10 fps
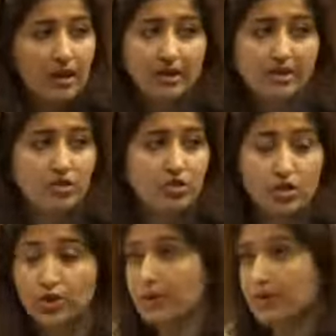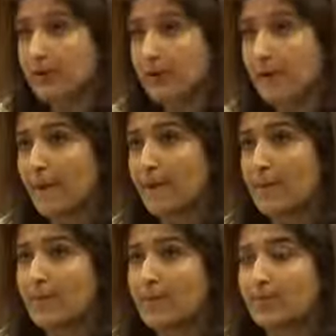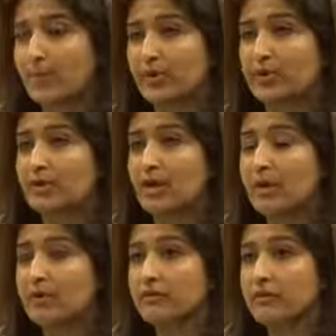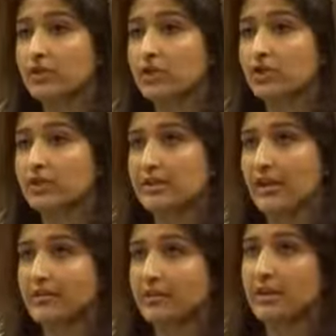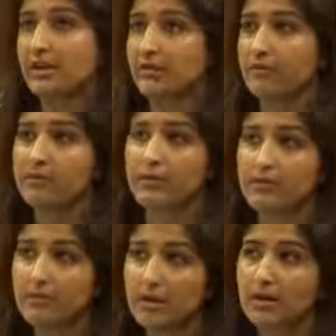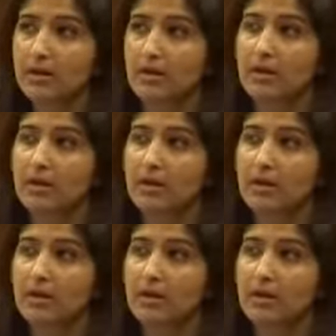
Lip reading: It's a choice, but none of these choices have been given to me.